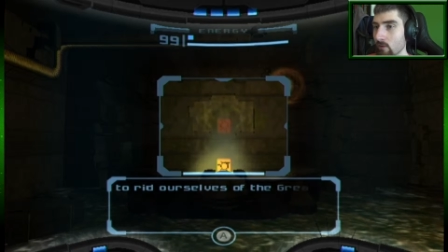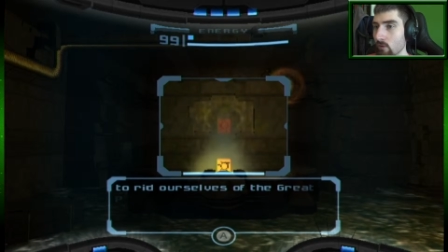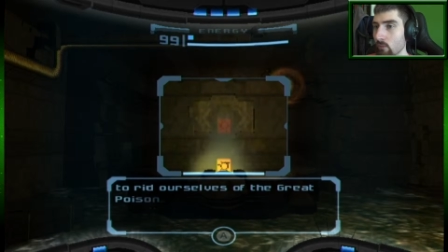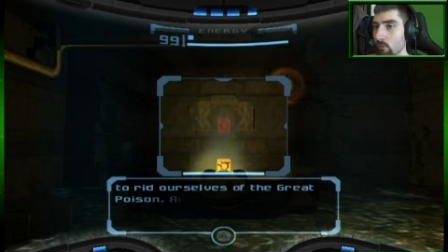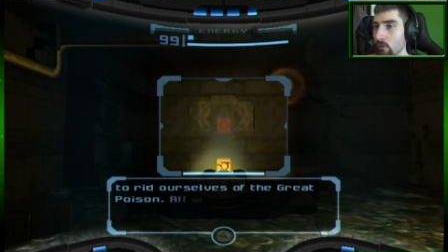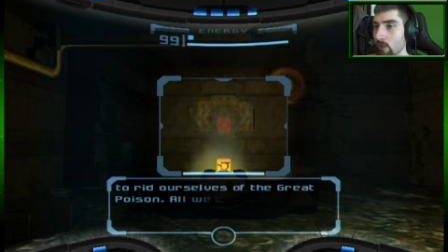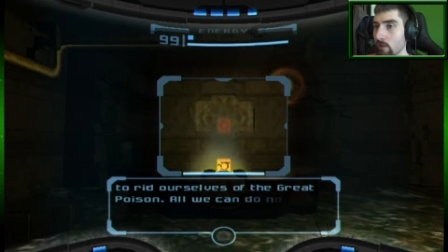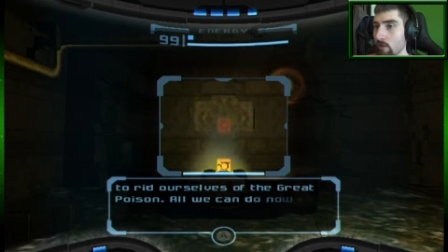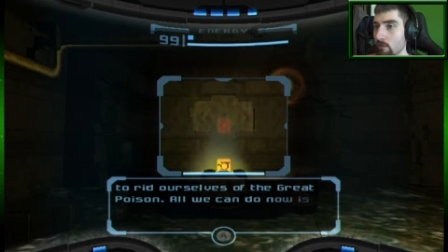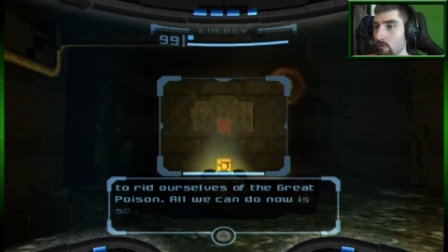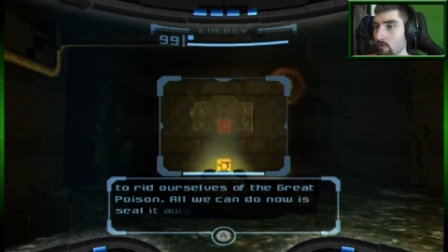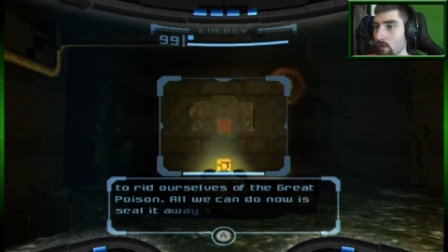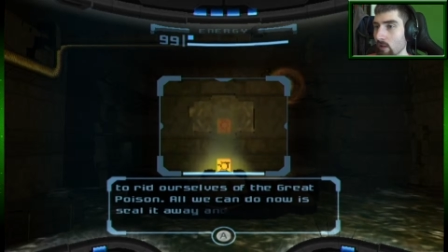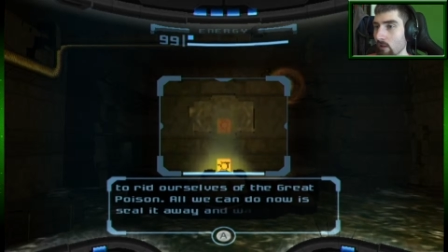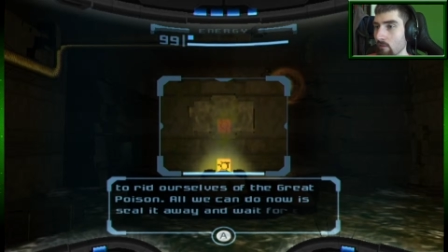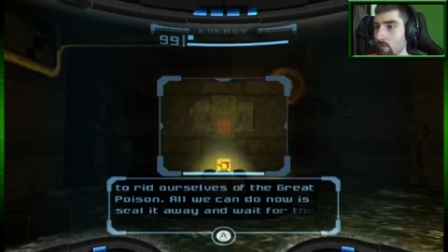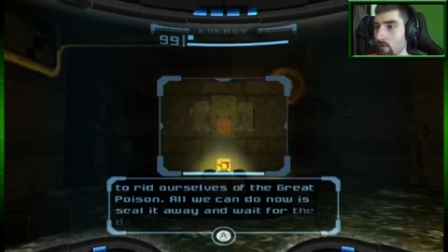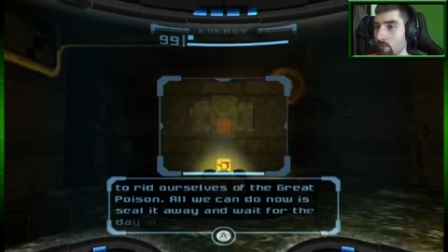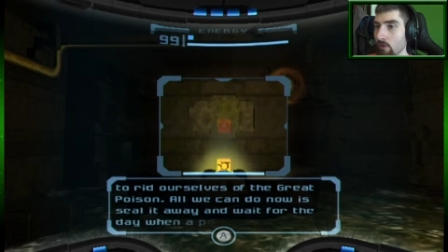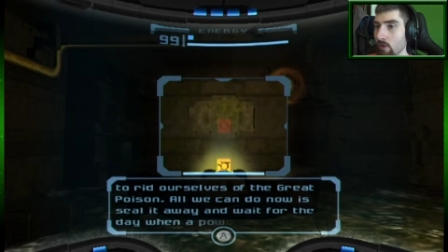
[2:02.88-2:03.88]
to rid
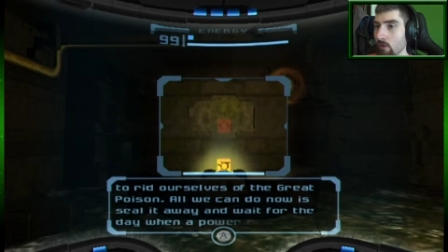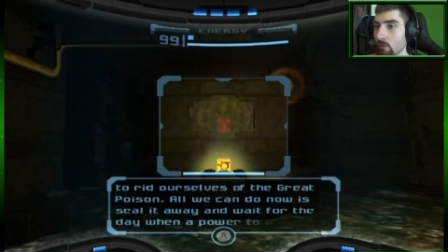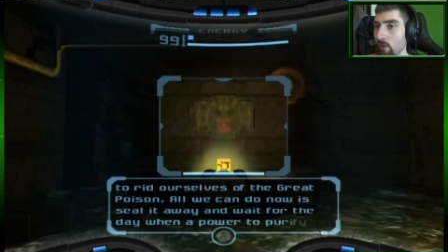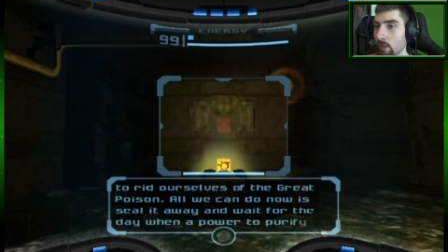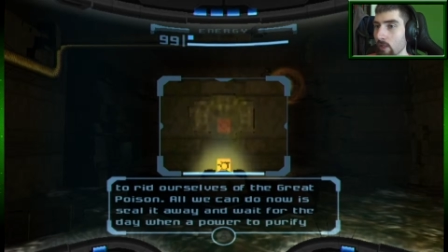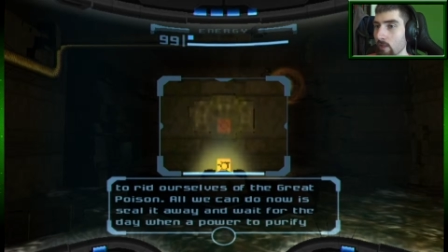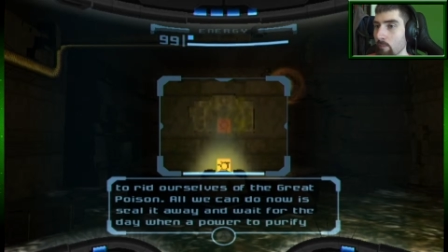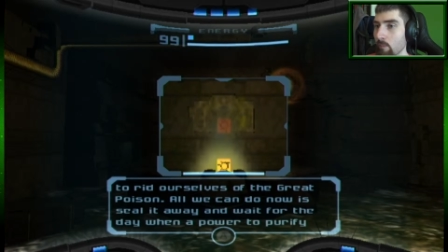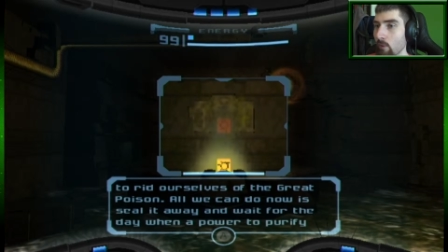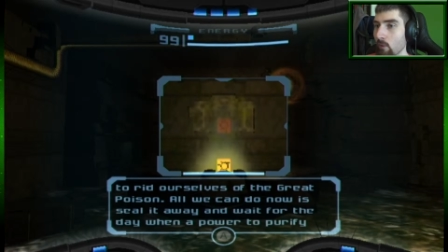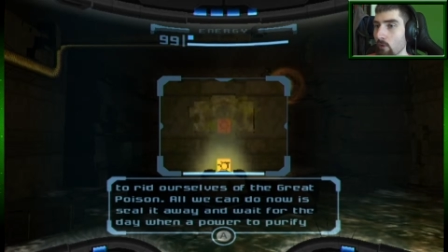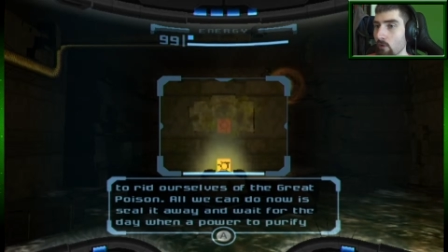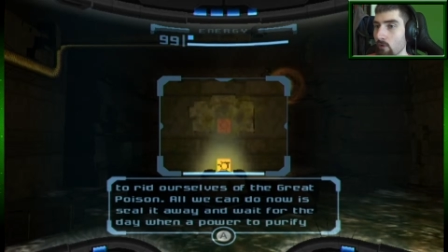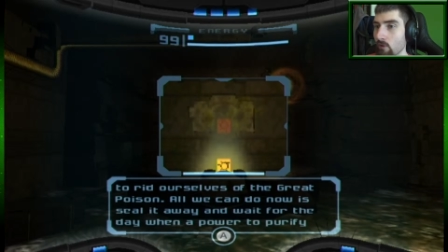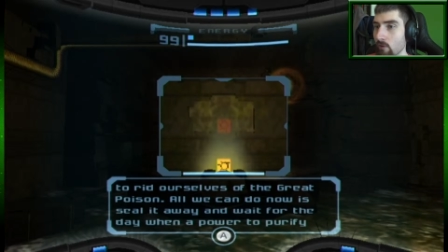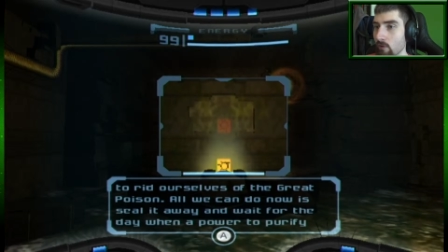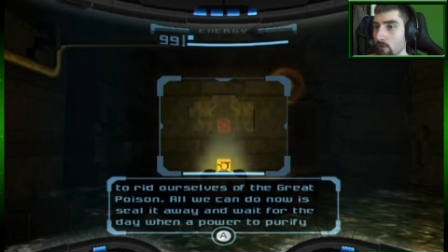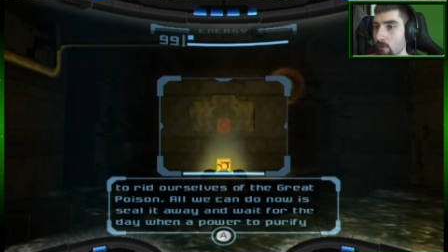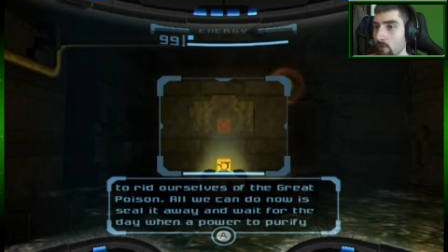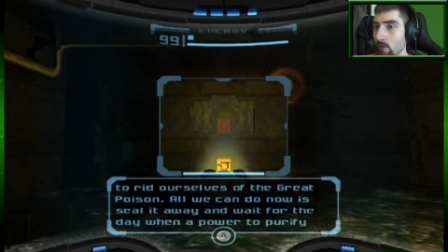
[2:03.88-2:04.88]
ourselves of the great
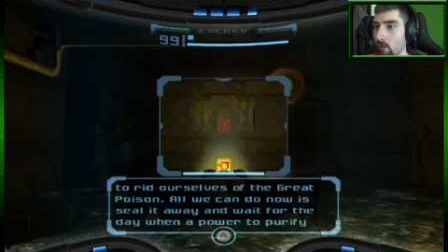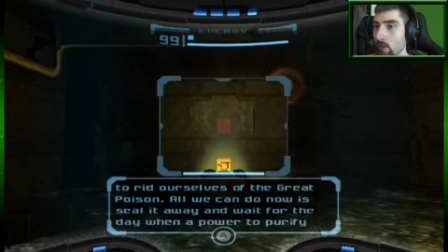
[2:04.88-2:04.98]
poison.